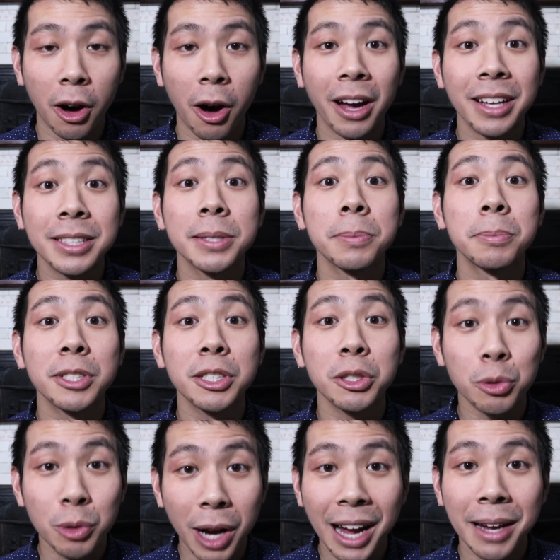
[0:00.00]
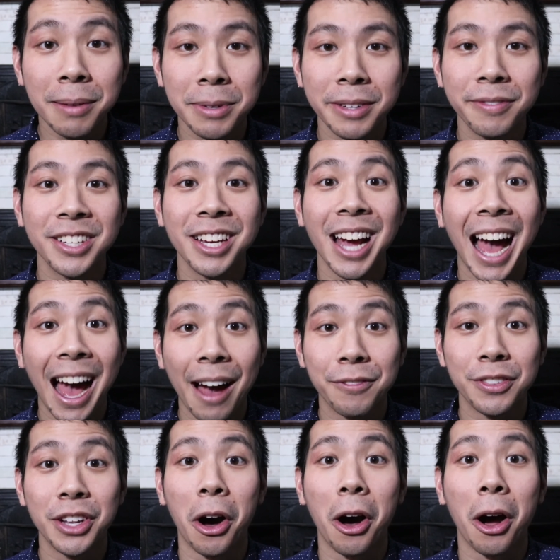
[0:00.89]
and subscribe if you
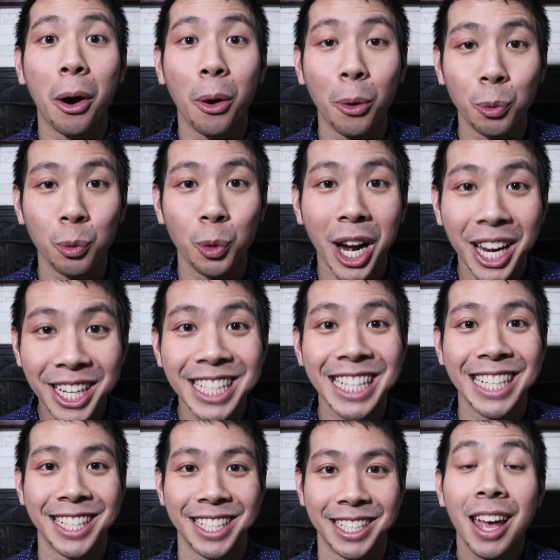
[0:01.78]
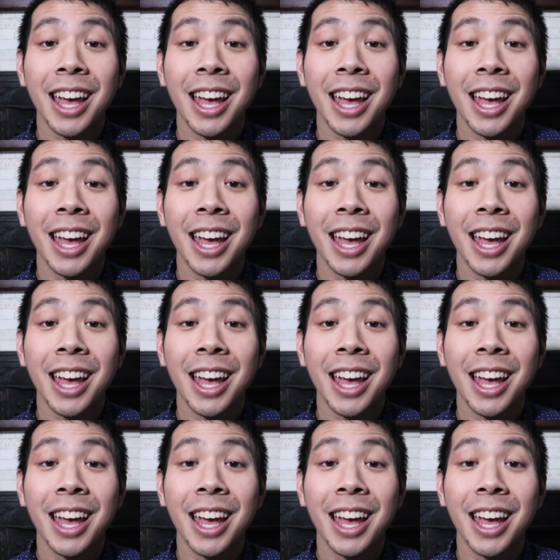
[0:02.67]
have not already.